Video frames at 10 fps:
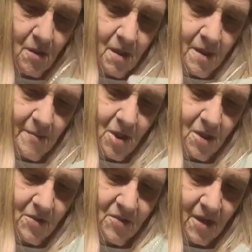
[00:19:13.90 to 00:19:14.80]
I am
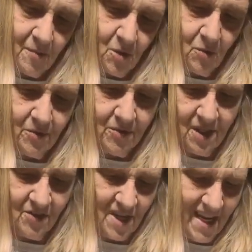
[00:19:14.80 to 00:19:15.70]
not same old.
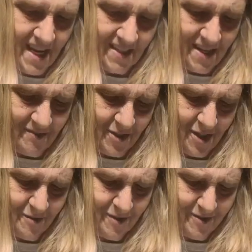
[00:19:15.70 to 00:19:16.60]
This I had left
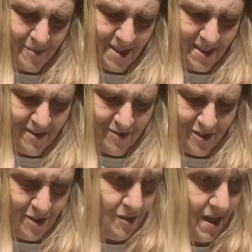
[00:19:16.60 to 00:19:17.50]
over from a
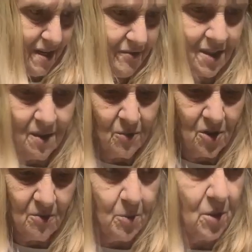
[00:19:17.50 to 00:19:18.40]
different craft, and I'm
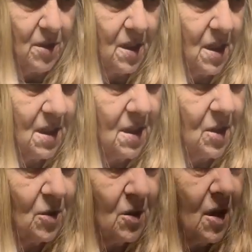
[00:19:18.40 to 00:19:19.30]
just putting it in
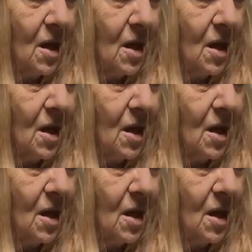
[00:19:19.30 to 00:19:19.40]
here.